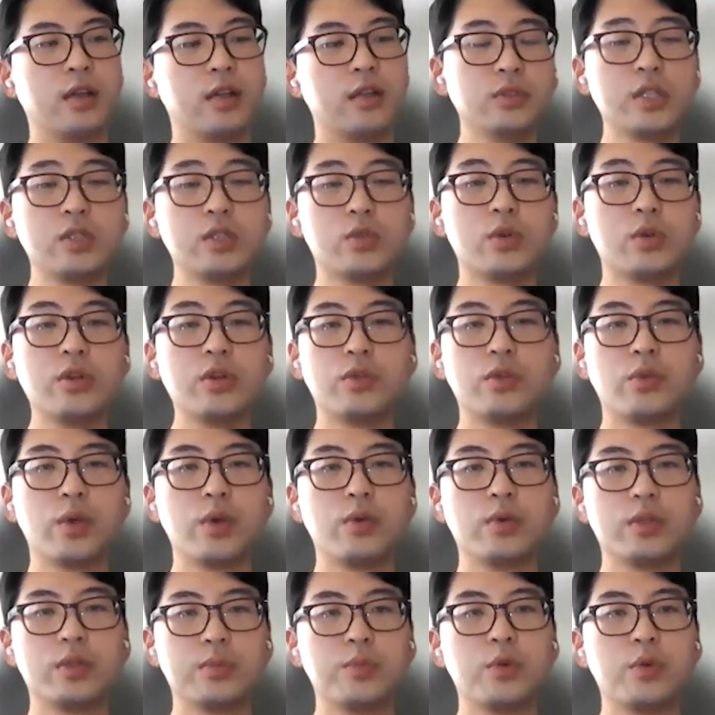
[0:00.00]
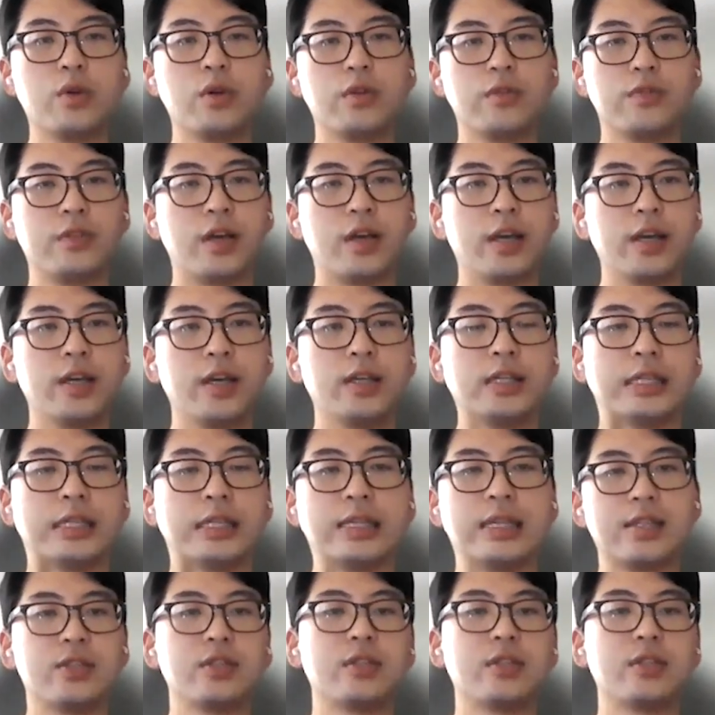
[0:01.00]
twenty twenty-three was more of like,
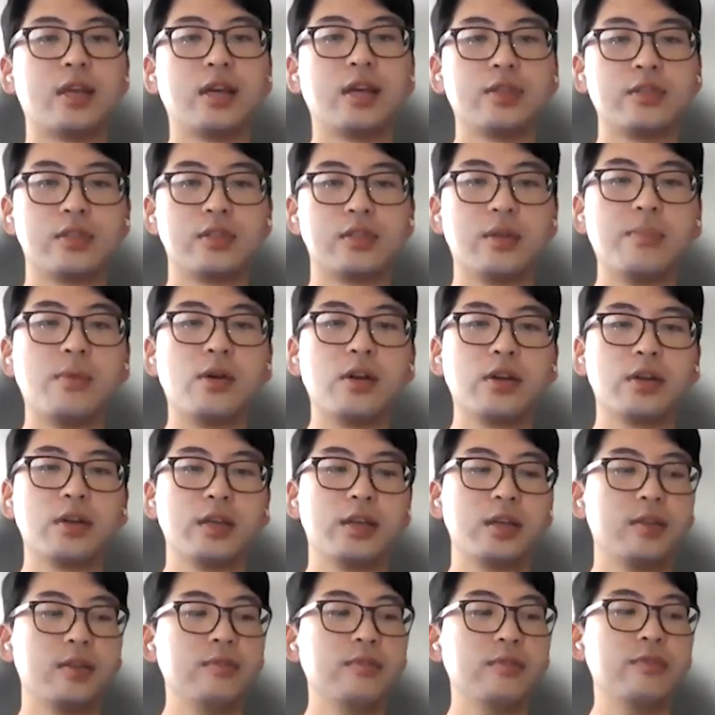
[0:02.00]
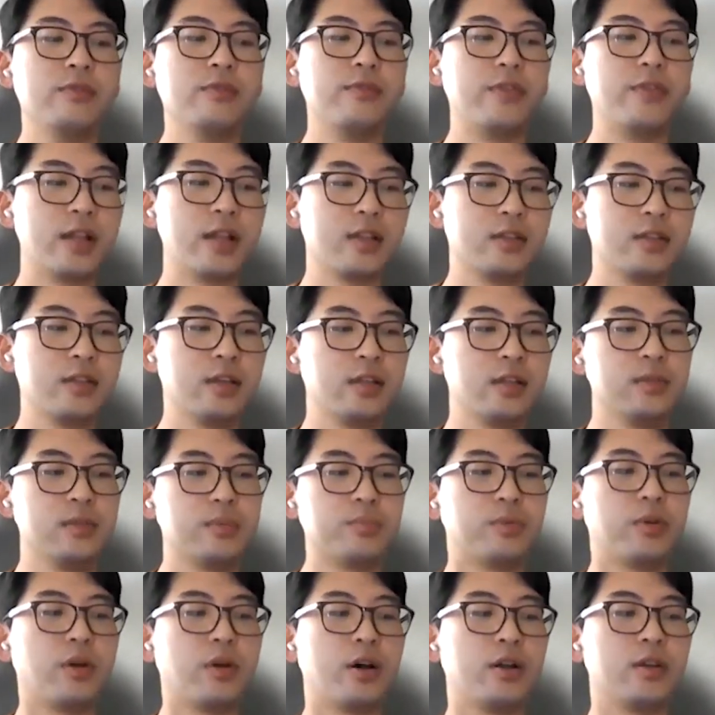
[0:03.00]
let's test the market, validate mm-hmm.
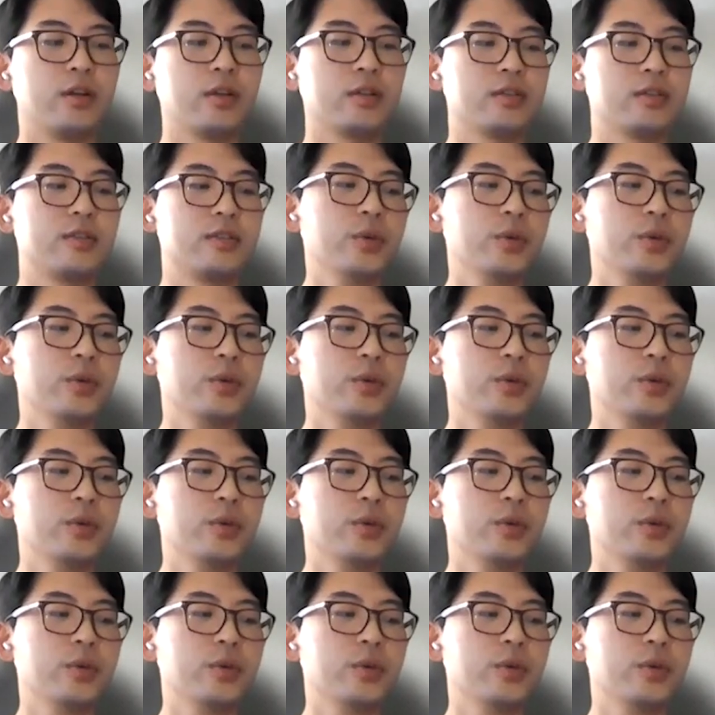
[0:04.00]
the product.